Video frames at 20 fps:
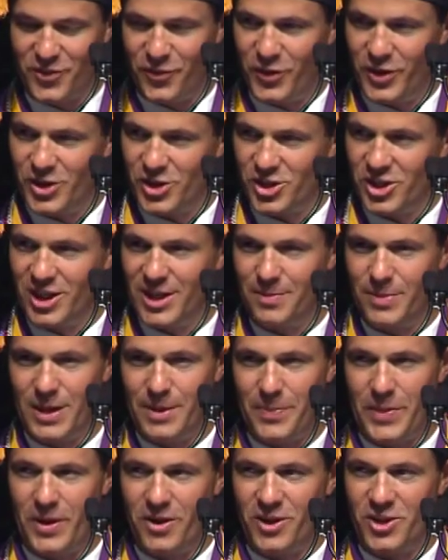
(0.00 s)
finish line by
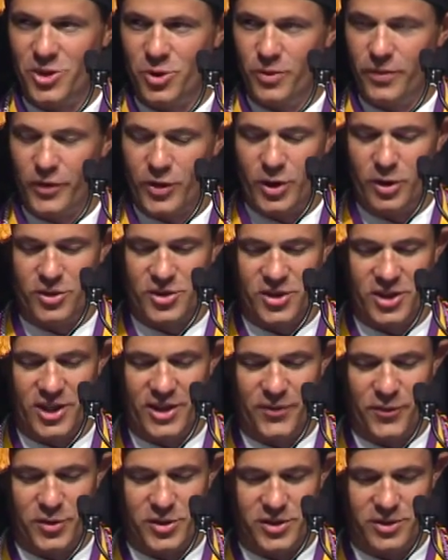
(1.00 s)
parents who have co-signed
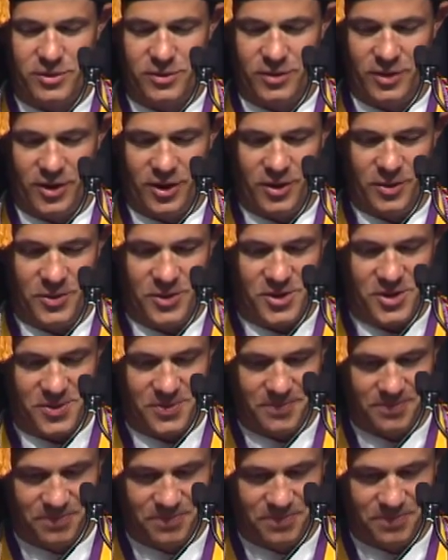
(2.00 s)
for student loans.